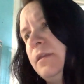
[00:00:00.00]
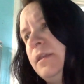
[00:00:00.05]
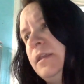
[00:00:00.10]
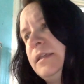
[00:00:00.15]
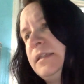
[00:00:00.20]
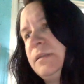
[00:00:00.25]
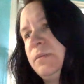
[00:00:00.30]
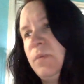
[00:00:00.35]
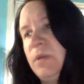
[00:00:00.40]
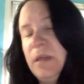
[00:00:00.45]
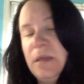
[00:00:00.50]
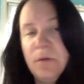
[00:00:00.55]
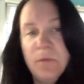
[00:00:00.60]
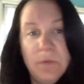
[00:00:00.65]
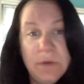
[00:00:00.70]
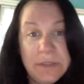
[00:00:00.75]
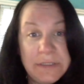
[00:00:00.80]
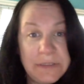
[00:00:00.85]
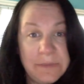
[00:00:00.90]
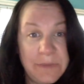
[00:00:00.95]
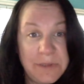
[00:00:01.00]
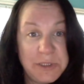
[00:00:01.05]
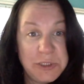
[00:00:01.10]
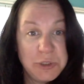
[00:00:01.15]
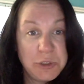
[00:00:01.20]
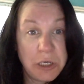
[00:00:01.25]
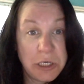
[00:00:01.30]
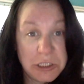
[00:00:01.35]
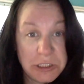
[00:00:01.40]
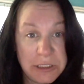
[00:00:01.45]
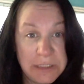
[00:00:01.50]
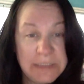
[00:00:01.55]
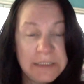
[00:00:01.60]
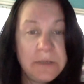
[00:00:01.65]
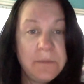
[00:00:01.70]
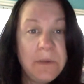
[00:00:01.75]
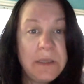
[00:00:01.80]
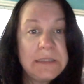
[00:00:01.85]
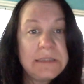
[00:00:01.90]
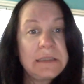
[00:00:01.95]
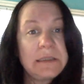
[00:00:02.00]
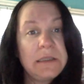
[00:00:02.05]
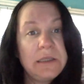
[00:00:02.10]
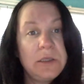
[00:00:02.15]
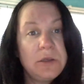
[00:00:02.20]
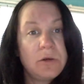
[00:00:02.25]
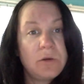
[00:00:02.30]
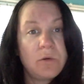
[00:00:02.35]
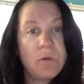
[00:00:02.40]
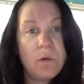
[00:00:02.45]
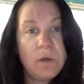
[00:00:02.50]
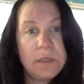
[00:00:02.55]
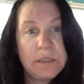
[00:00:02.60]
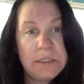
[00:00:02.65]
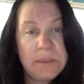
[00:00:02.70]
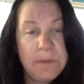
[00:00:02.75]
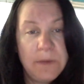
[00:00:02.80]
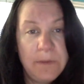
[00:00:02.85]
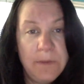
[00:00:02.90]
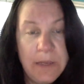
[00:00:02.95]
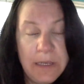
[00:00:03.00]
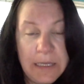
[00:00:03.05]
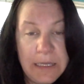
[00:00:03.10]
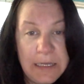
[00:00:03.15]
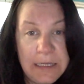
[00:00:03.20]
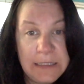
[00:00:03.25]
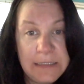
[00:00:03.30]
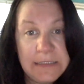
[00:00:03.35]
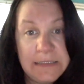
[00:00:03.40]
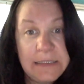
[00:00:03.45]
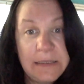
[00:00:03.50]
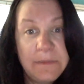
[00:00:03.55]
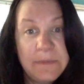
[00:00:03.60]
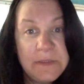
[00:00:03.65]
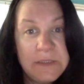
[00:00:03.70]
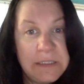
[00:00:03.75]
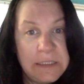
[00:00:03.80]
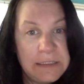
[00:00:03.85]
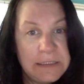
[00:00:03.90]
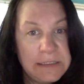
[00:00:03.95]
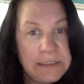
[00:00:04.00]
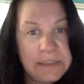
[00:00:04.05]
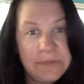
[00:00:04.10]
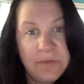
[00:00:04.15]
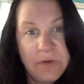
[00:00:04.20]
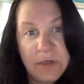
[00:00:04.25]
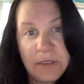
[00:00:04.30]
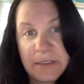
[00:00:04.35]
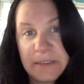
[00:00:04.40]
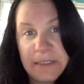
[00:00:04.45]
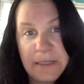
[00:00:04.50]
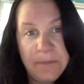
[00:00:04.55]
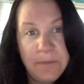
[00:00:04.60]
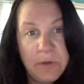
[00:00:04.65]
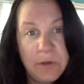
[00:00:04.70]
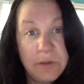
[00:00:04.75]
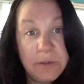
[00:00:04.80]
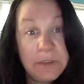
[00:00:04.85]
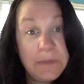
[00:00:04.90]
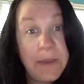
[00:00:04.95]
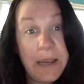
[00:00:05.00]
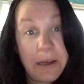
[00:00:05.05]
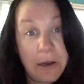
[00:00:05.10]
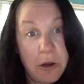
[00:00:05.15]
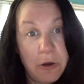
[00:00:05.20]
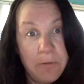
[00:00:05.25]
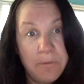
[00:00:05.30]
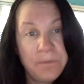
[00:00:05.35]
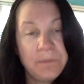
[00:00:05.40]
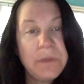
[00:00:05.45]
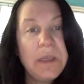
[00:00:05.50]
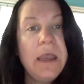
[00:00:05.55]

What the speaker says: this week with some instructions. So basically you're going to be picking a substance, for example, tobacco,